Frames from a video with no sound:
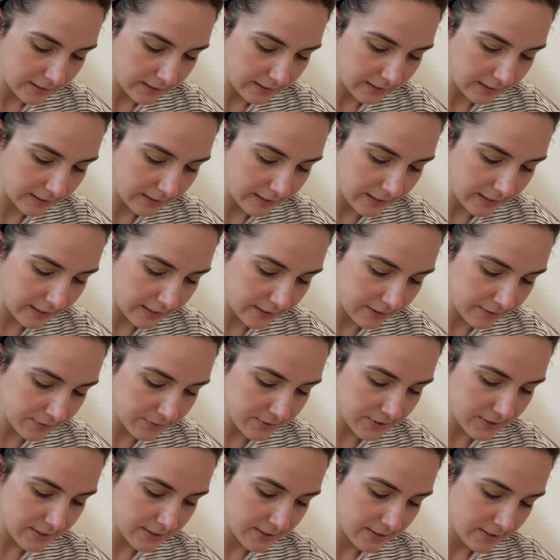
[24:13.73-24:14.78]

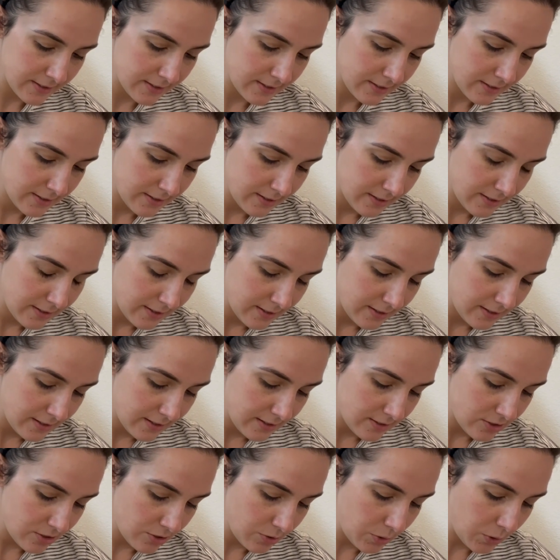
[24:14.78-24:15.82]
leaves.
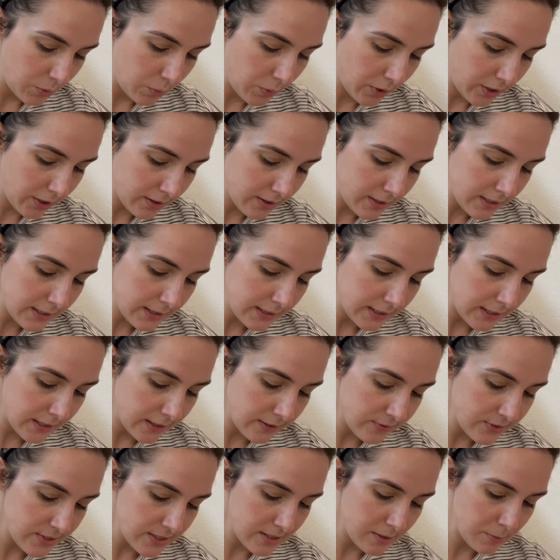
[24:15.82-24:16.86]
So we want the
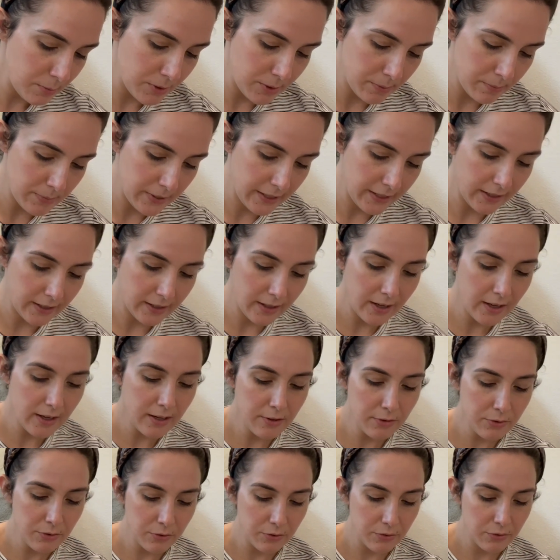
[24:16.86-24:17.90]
leaves to be big
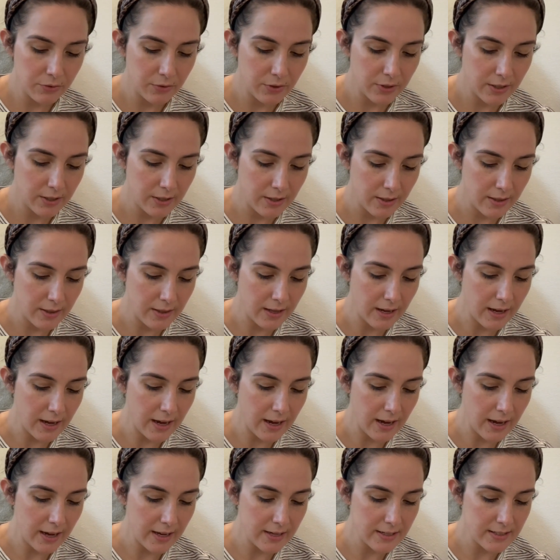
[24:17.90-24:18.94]
enough
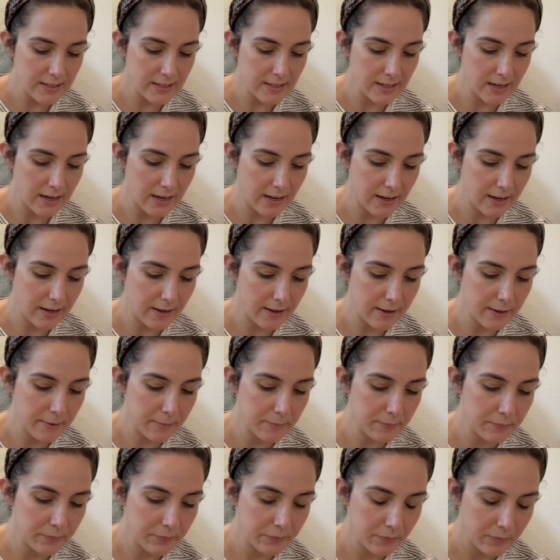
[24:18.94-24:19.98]
that
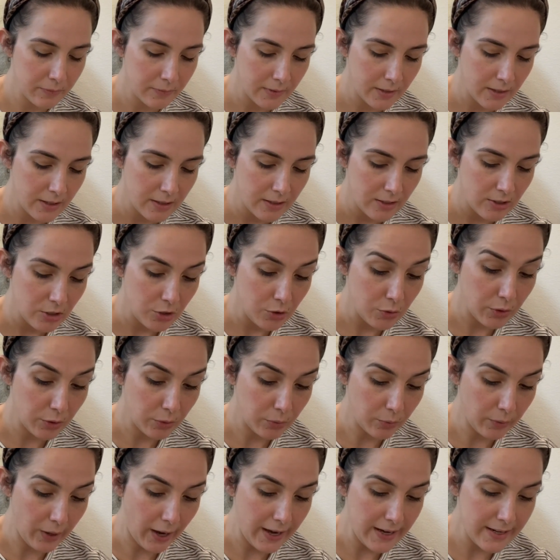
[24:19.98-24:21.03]
you
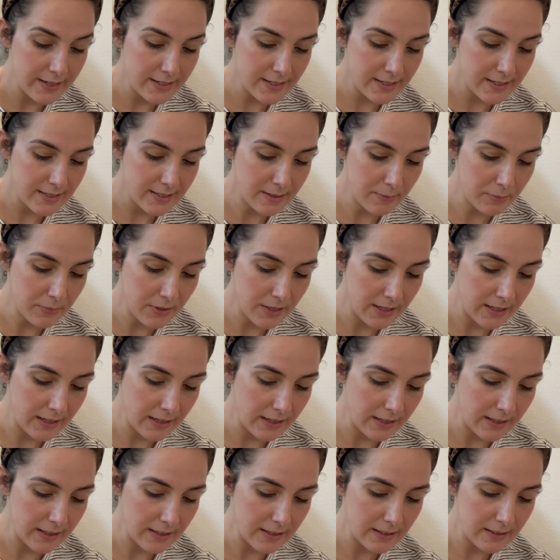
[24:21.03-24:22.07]
can write something
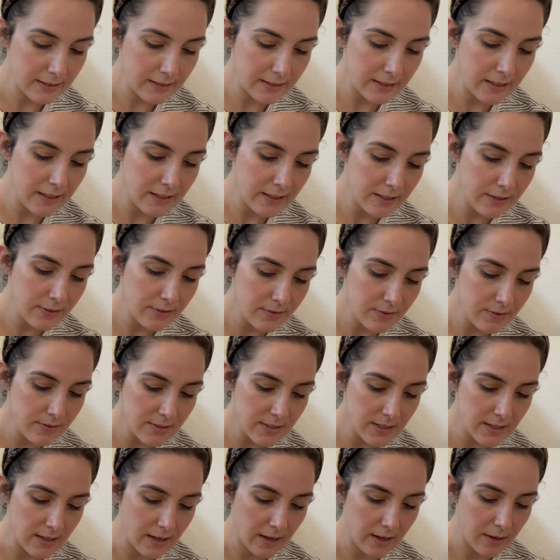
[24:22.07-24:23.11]
in the
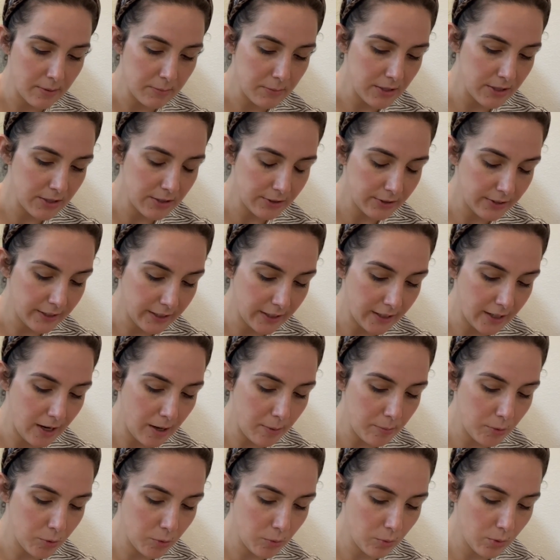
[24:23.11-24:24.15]
leaves, either like a
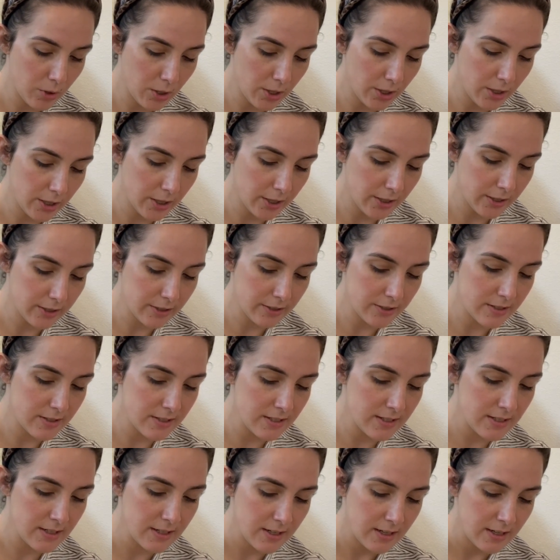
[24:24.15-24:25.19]
couple
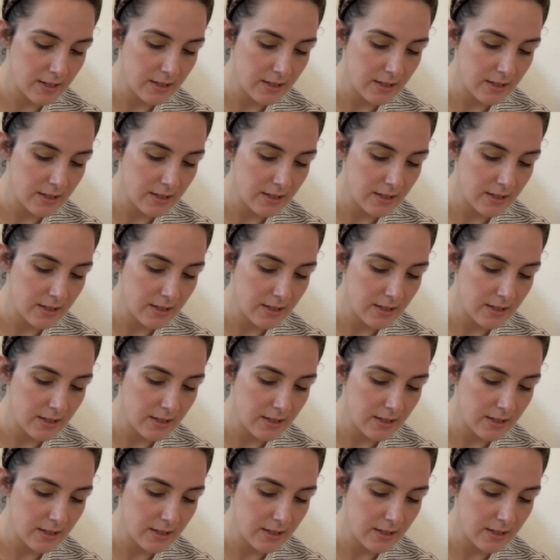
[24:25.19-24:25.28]
words